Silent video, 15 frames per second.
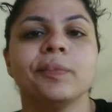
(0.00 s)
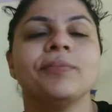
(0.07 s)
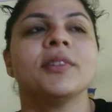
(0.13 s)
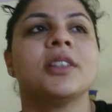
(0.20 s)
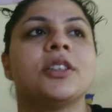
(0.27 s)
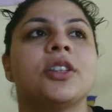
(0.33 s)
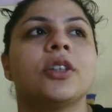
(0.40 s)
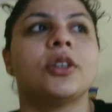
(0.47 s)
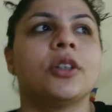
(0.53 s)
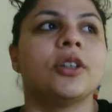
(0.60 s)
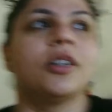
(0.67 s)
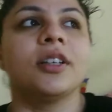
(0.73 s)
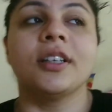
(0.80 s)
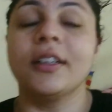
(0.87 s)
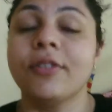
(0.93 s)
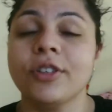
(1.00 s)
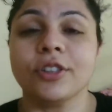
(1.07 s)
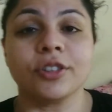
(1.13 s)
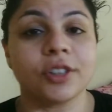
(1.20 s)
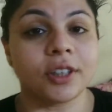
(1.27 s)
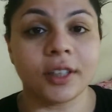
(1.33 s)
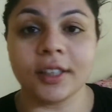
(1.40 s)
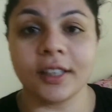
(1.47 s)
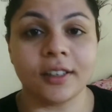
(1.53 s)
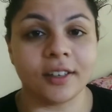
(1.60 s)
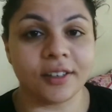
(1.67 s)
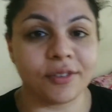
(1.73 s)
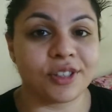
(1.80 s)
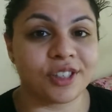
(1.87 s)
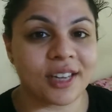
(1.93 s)
so it was really good
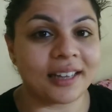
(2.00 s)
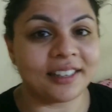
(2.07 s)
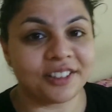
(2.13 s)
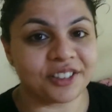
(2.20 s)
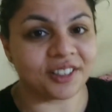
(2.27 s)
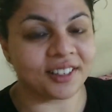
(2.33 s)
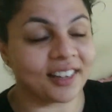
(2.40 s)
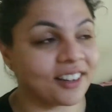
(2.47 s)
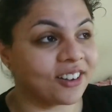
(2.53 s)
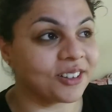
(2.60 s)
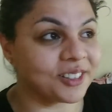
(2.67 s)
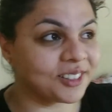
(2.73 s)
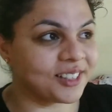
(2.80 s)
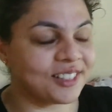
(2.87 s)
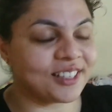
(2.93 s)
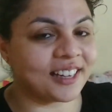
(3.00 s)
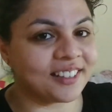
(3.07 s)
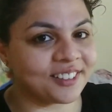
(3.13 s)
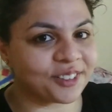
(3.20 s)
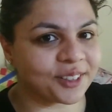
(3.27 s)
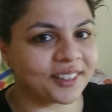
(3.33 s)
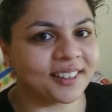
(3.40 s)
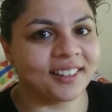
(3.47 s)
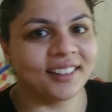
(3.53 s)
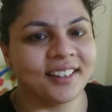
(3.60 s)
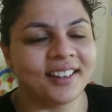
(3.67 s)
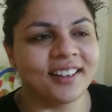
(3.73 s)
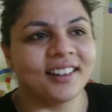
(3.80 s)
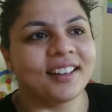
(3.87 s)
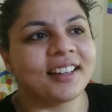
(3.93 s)
it was challenging like honestly challenging
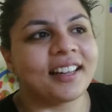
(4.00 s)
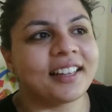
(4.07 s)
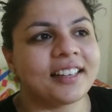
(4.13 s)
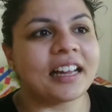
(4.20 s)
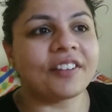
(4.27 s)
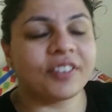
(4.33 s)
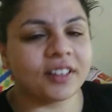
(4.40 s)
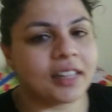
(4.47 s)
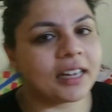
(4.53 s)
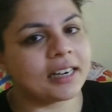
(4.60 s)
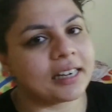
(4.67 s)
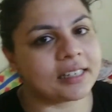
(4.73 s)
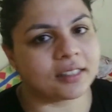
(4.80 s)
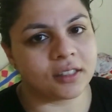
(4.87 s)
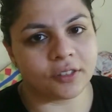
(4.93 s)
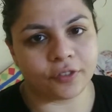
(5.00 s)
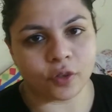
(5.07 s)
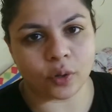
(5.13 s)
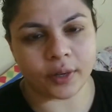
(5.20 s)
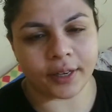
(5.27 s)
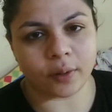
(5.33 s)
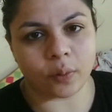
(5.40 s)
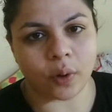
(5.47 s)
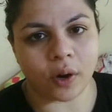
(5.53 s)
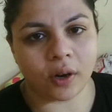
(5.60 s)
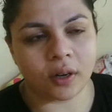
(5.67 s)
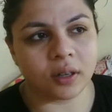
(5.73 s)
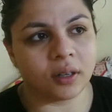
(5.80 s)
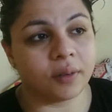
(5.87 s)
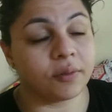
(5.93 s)
and after that I did the 4k walk
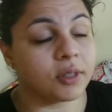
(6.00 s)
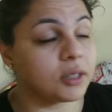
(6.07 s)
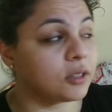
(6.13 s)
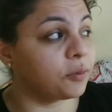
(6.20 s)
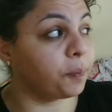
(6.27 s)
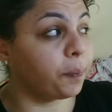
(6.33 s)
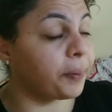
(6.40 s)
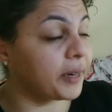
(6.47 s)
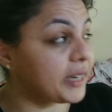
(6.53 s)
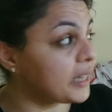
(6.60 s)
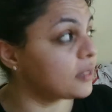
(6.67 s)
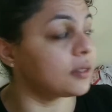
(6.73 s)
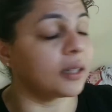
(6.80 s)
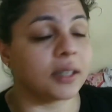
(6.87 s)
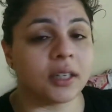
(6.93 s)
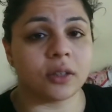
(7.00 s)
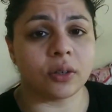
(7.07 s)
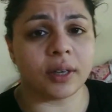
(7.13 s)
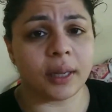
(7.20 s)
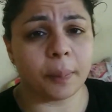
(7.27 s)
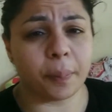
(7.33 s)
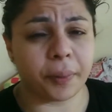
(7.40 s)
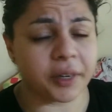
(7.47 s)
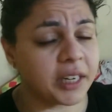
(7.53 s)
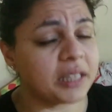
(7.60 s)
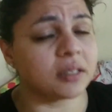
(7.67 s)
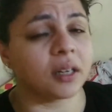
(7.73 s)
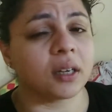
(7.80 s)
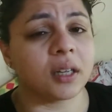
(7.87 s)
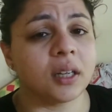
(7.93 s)
it's pretty sunny today pretty
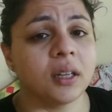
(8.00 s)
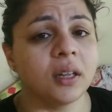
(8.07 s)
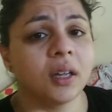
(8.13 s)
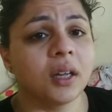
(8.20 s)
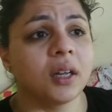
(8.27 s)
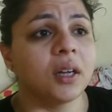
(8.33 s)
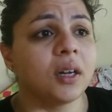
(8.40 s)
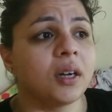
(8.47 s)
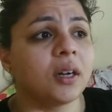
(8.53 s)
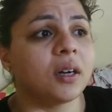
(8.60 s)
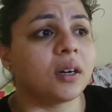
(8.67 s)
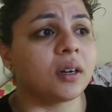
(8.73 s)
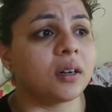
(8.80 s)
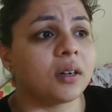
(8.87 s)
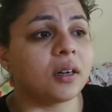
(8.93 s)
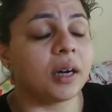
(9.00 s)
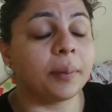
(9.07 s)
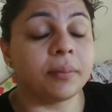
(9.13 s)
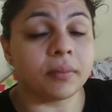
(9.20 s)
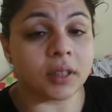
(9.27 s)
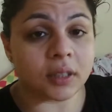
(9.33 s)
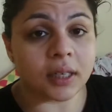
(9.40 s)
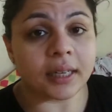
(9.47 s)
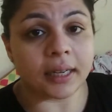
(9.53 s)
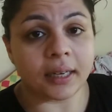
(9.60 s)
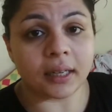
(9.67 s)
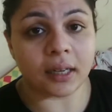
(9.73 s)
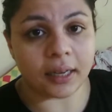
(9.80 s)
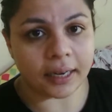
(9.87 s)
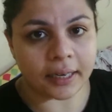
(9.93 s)
sunny uh, I'm literally getting
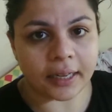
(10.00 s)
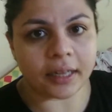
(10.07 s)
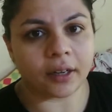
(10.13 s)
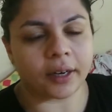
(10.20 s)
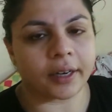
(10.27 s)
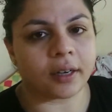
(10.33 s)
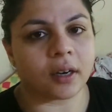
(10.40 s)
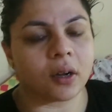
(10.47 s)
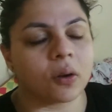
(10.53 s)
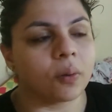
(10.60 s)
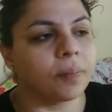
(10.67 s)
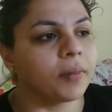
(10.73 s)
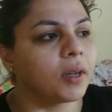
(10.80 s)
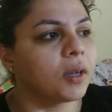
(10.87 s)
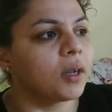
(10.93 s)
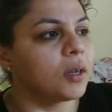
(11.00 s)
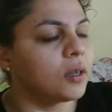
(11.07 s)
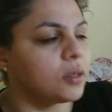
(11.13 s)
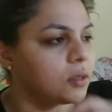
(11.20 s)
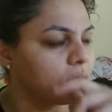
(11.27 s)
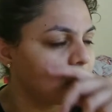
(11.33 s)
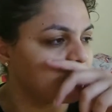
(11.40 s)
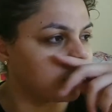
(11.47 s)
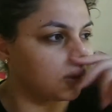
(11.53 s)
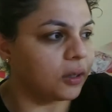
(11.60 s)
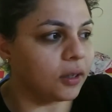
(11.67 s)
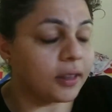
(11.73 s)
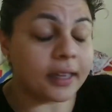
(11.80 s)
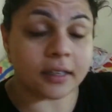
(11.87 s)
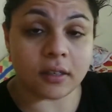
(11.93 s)
a headache right now so
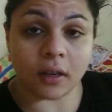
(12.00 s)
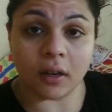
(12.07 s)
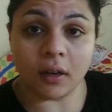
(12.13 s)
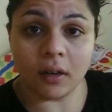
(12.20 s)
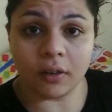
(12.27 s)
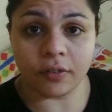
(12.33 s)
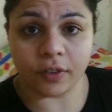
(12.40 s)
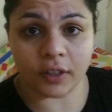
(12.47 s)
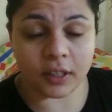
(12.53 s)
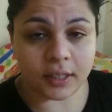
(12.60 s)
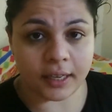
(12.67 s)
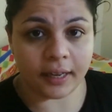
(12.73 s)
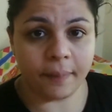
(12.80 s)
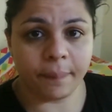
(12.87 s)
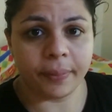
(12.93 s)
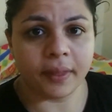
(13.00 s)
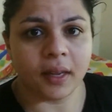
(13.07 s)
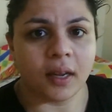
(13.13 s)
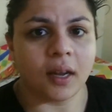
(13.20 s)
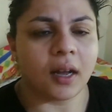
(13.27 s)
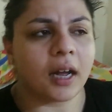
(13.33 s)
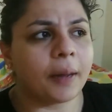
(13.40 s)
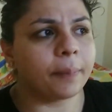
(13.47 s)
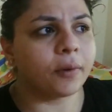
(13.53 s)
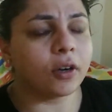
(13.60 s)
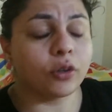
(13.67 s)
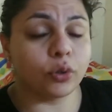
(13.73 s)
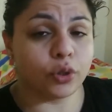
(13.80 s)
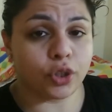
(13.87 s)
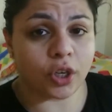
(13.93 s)
that's all for the day I'm not
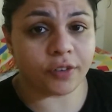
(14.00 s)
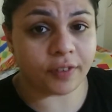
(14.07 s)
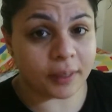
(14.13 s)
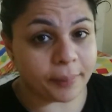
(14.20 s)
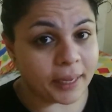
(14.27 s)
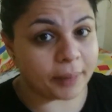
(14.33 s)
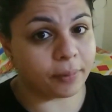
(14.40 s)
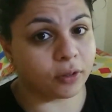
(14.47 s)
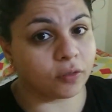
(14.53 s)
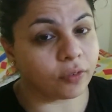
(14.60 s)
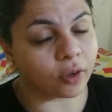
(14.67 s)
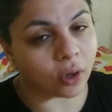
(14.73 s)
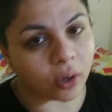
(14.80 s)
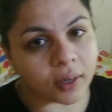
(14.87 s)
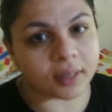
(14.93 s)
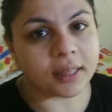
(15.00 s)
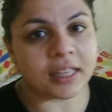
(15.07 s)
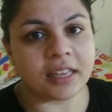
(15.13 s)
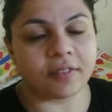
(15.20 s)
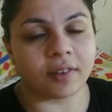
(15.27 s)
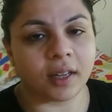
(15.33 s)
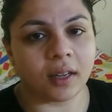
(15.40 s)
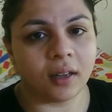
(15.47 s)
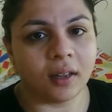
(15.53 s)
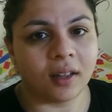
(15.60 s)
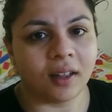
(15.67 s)
too sure if I'll be able to vlog in the evening.